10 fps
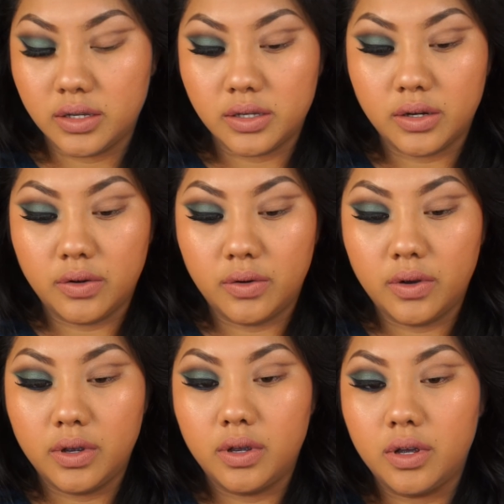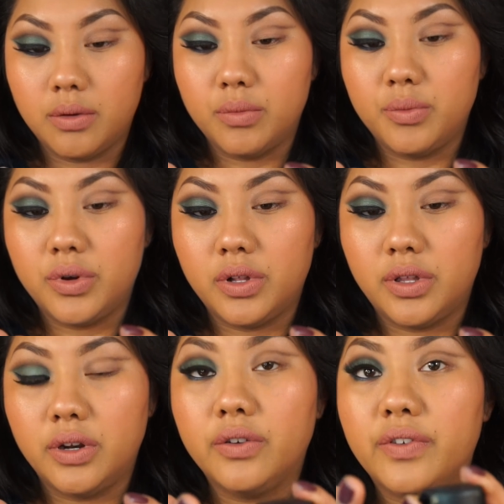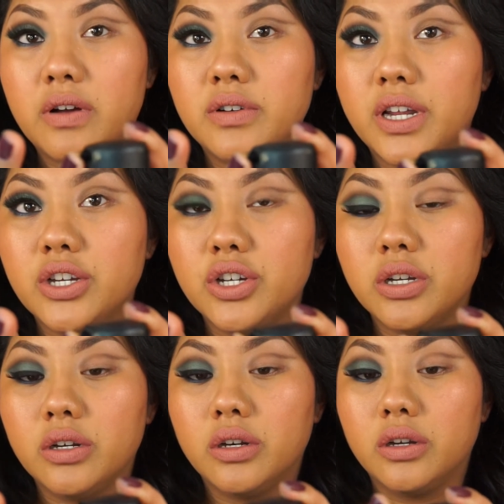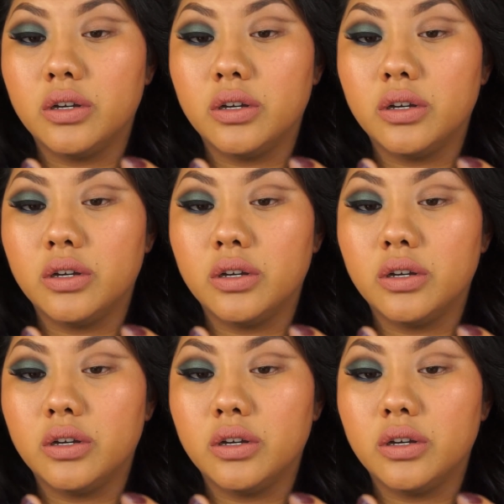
So I'm gonna put a little foundation